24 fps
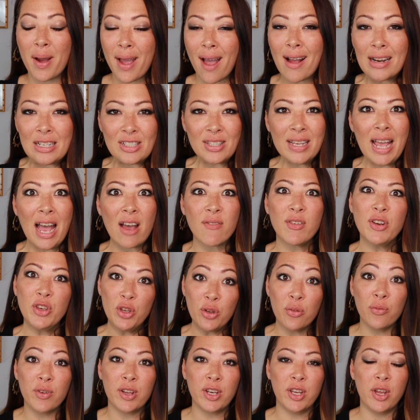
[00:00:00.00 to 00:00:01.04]
I actually have a
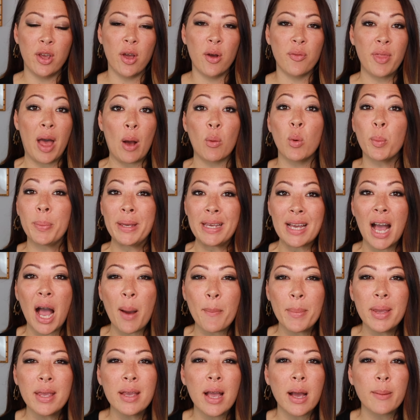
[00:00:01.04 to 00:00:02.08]
new video that will be
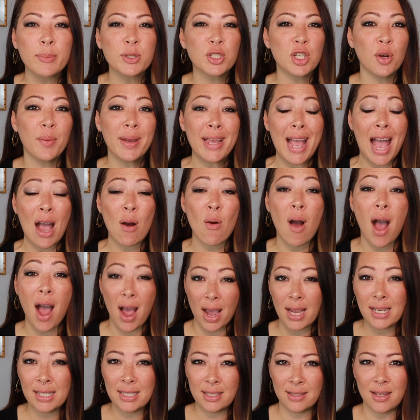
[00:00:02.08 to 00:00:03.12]
coming up showing how
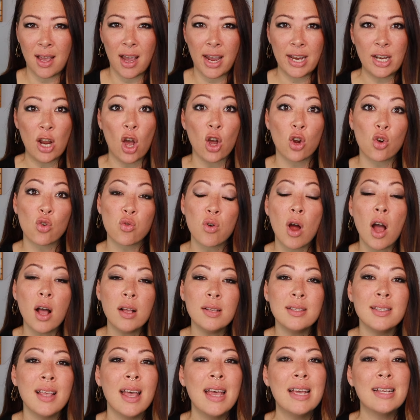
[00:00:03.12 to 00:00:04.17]
I design
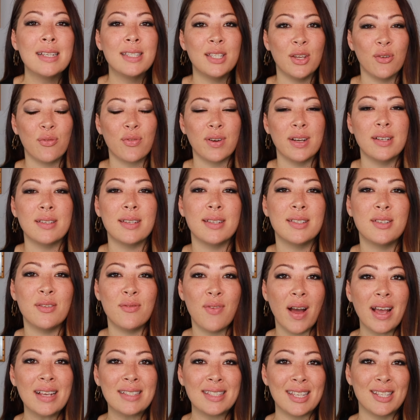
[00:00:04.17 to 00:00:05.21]
across different
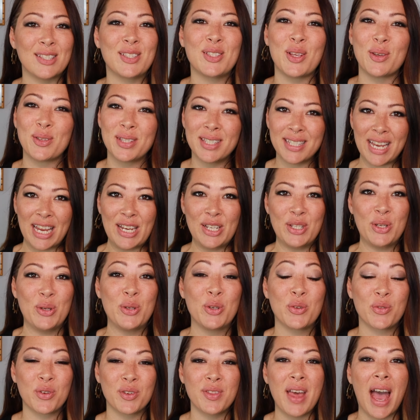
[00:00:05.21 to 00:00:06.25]
devices, so stay
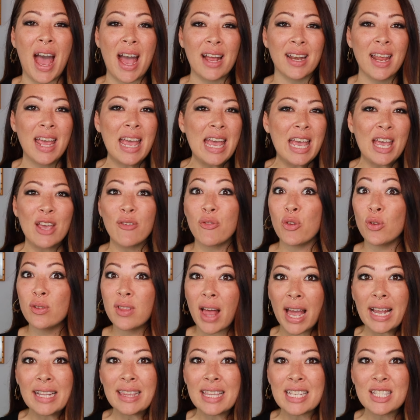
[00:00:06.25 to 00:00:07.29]
tuned for that. If you
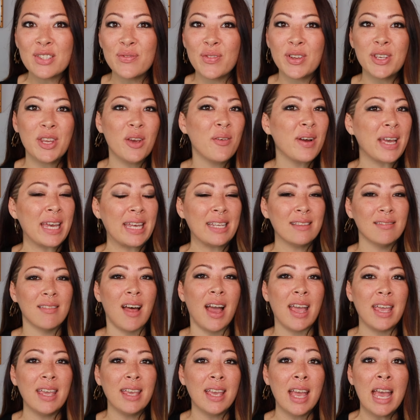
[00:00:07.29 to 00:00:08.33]
like this video, hit
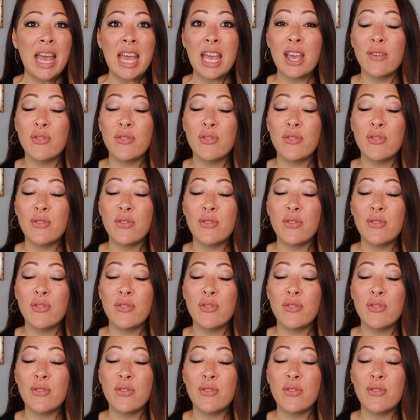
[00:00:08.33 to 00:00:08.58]
like.